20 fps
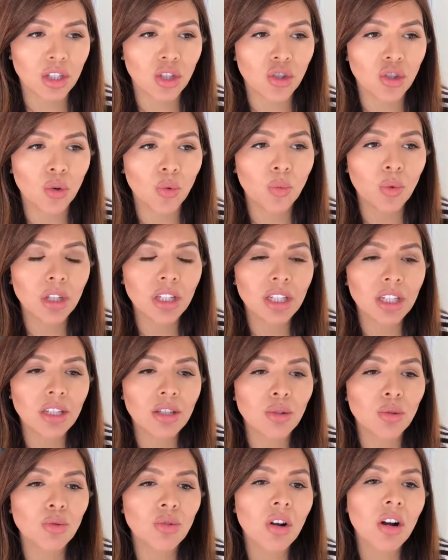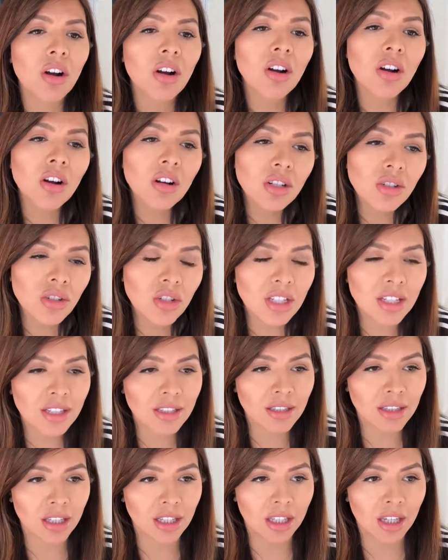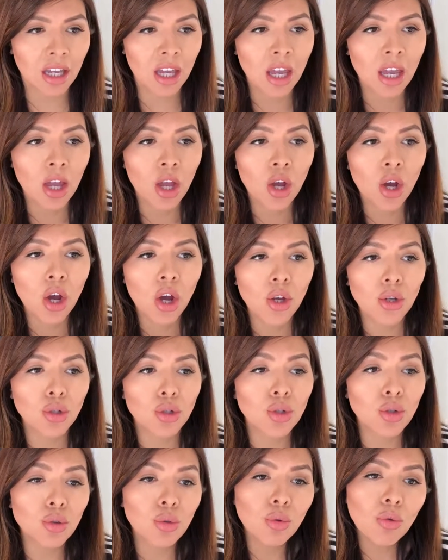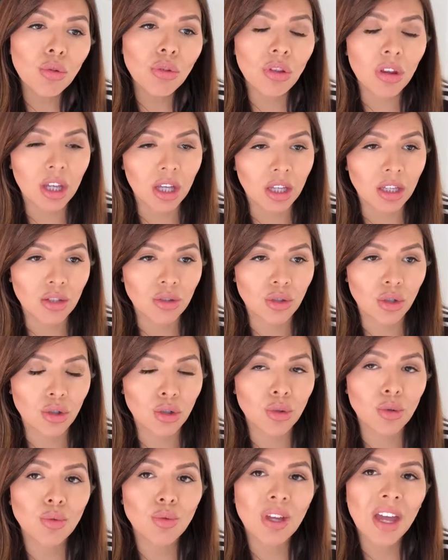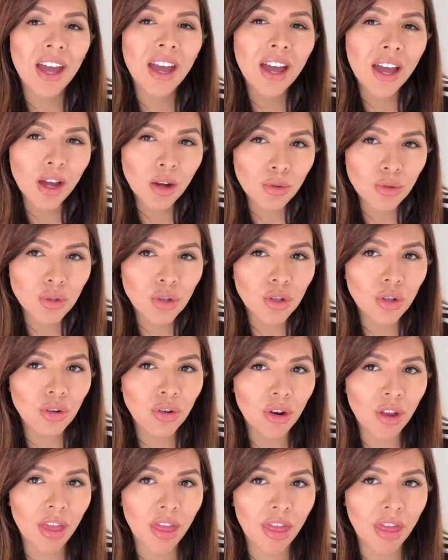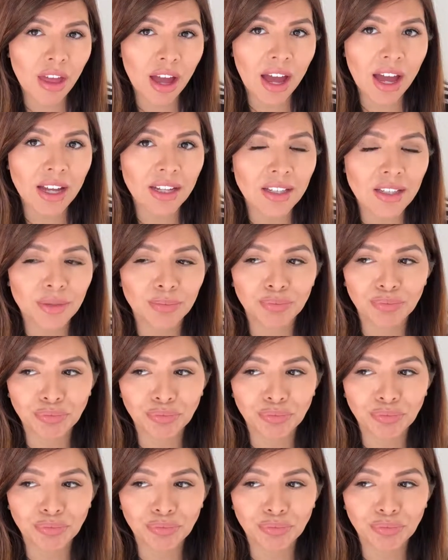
So we need to consciously do things to counter that,